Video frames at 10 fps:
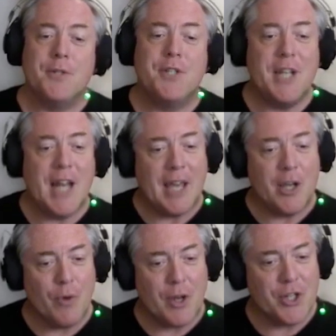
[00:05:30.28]
did a
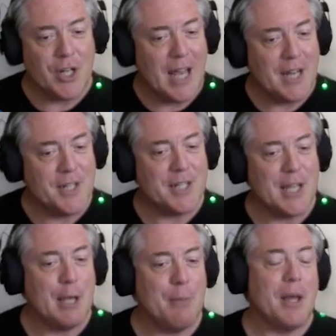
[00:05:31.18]
correction later
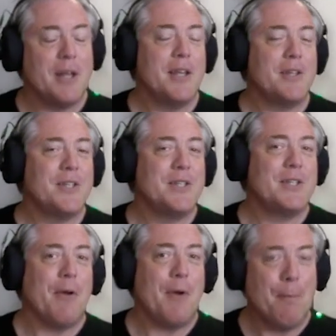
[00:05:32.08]
seem
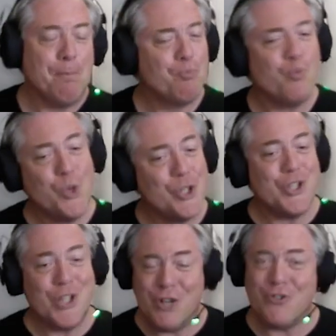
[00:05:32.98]
necessary, which
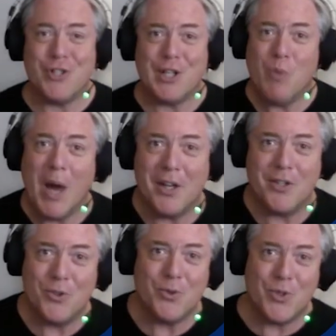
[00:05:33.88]
is an interesting way
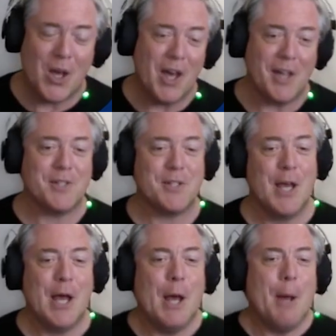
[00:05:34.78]
to do science.
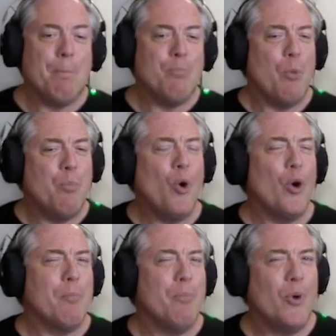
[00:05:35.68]
The
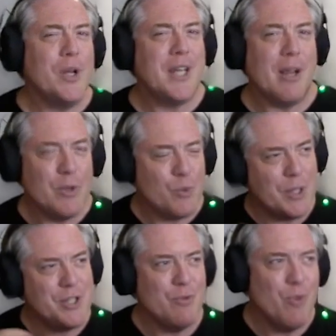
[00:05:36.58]
important point here is
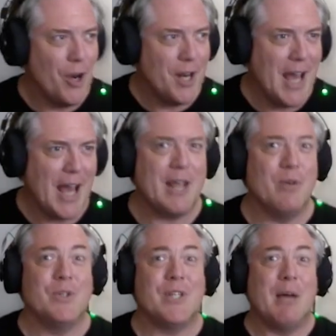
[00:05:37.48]
once he wrote it down,
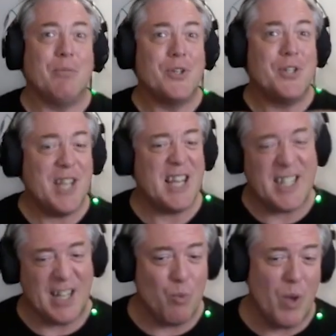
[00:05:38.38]
he was able to
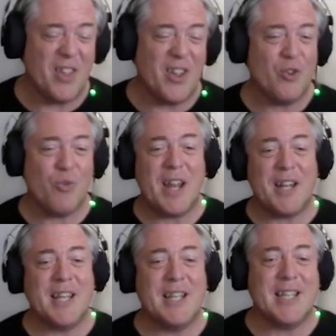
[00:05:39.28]
test it. One of the
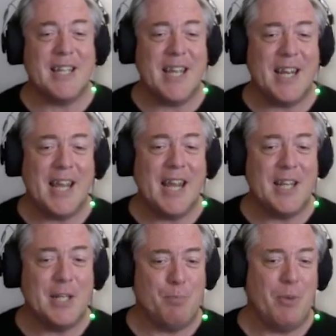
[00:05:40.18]
great things he did
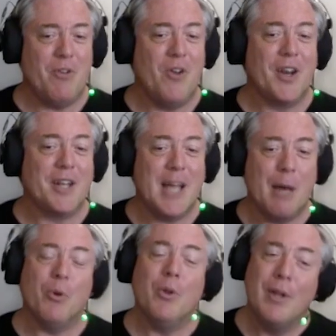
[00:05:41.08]
in his periodic
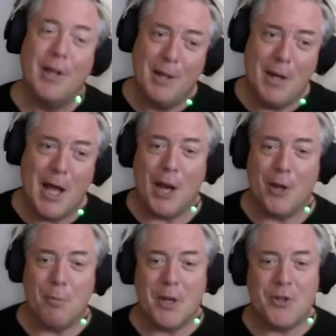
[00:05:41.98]
table,
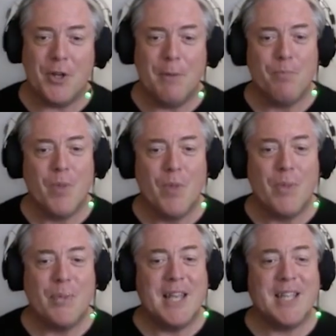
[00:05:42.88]
hello Dmitry,
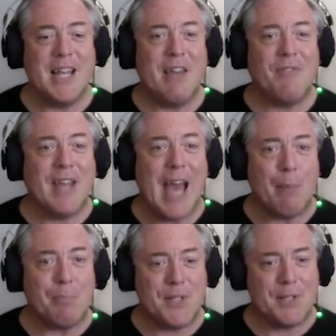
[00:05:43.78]
is he left
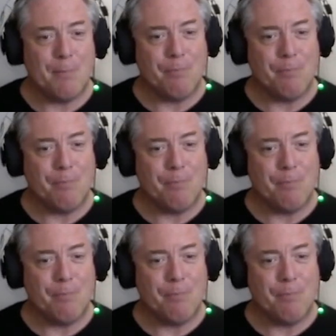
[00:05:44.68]
gaps.